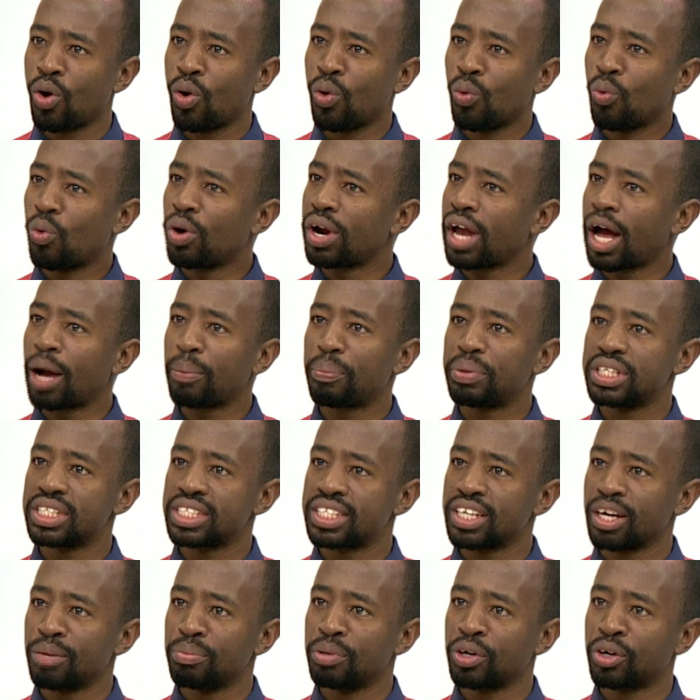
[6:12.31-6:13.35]
What happens
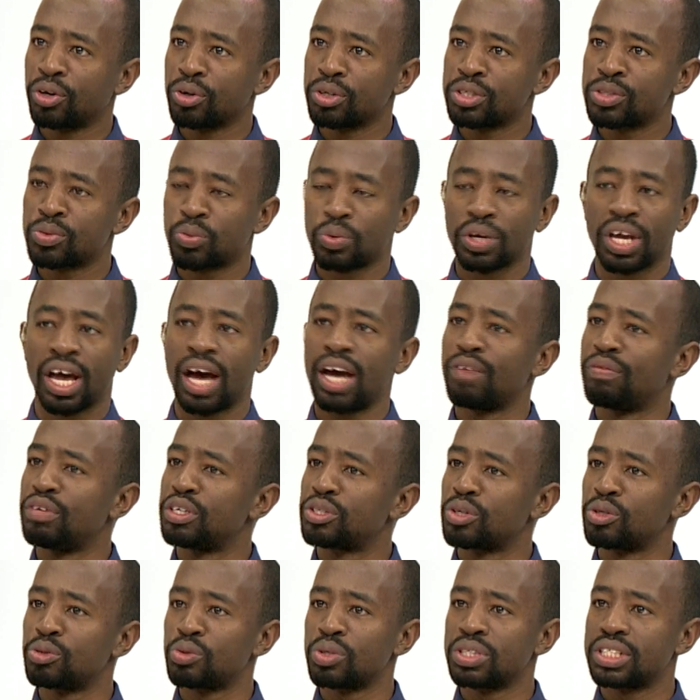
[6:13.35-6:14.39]
here? Because we had
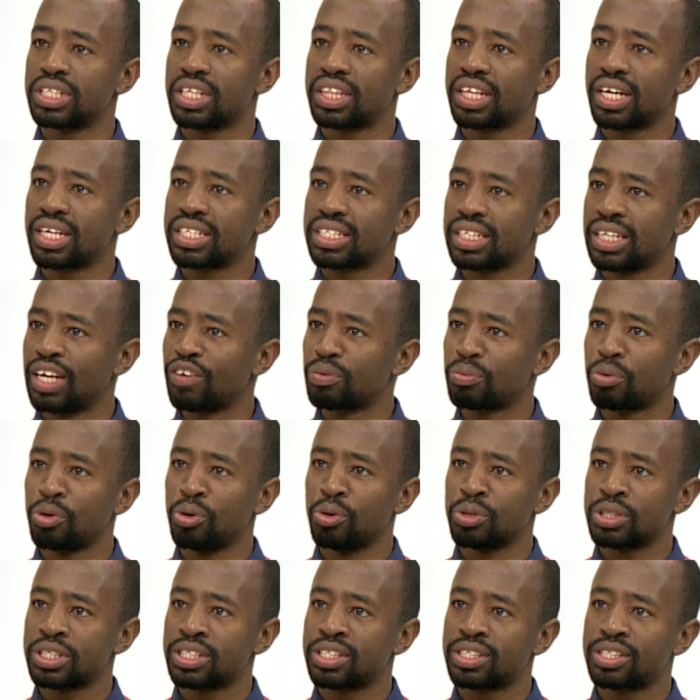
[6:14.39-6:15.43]
Vision 2030 and everybody
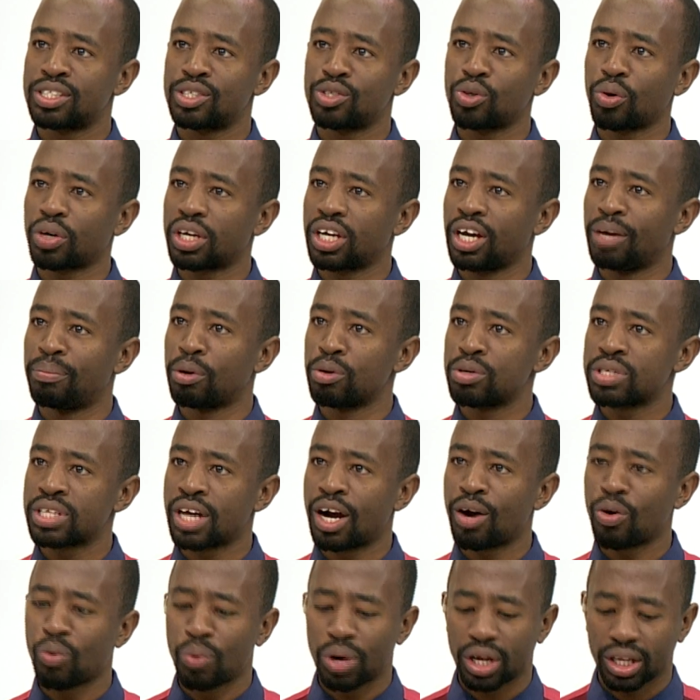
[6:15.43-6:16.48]
was talking about
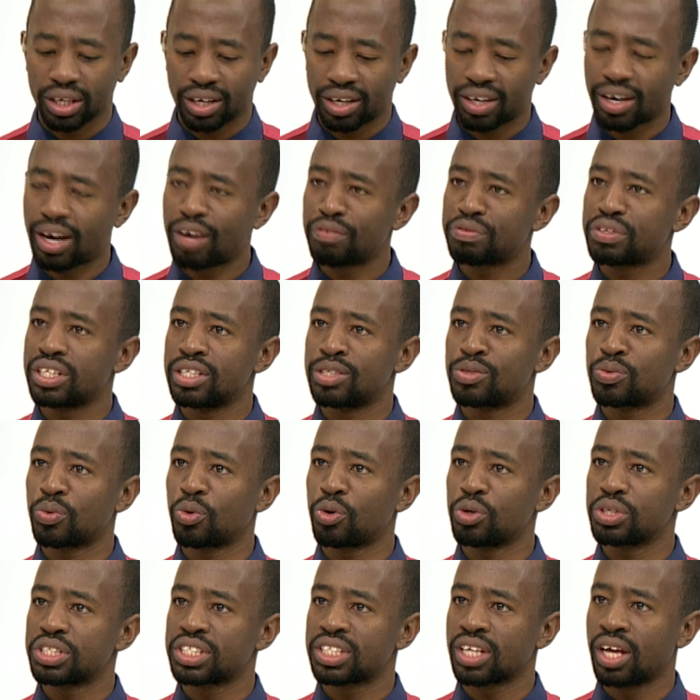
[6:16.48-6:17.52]
how well crafted it
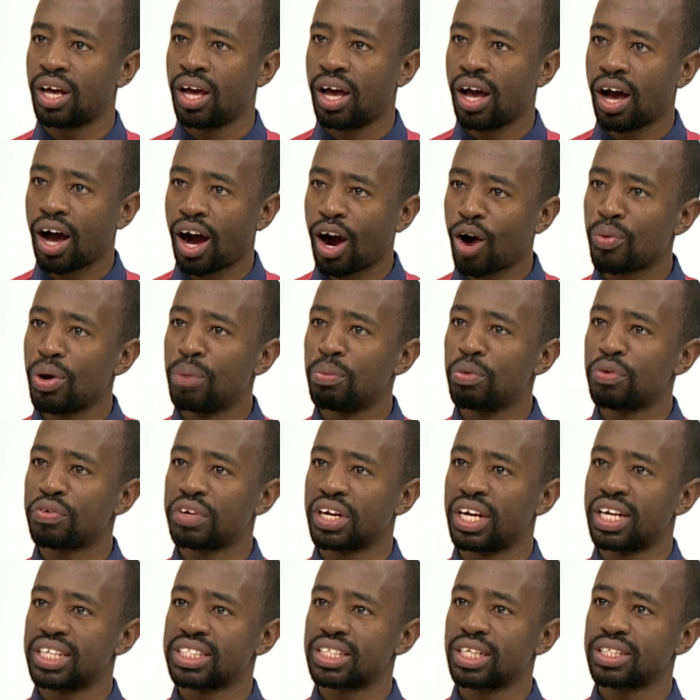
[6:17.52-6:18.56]
was, how we are moving
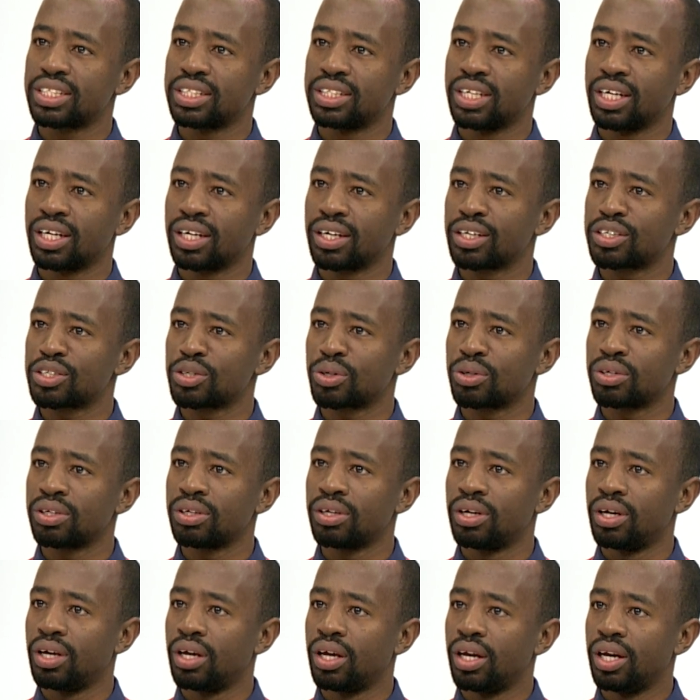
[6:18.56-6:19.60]
in a certain direction.
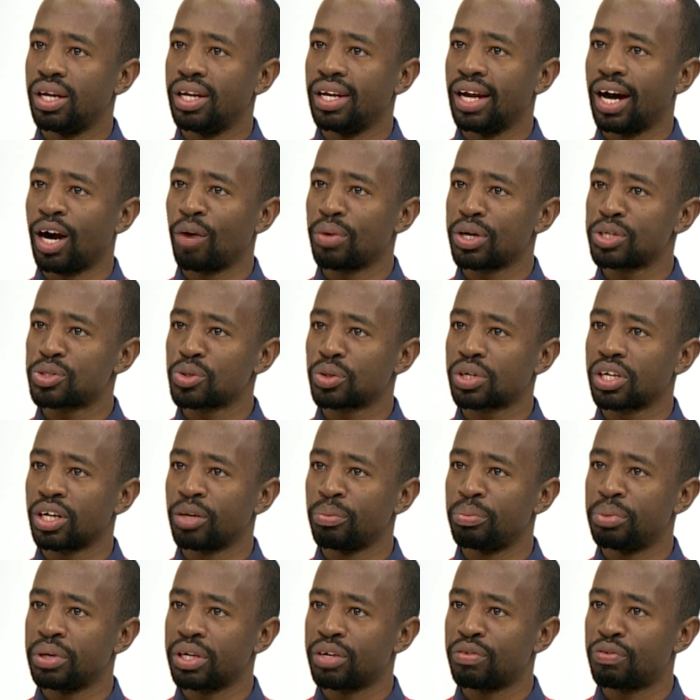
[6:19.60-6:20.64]
Now we are talking
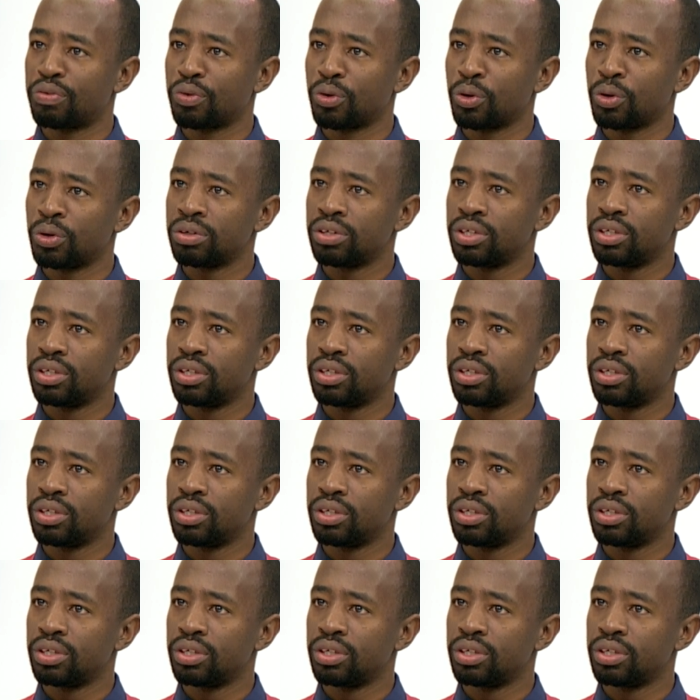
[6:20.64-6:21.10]
Big Four.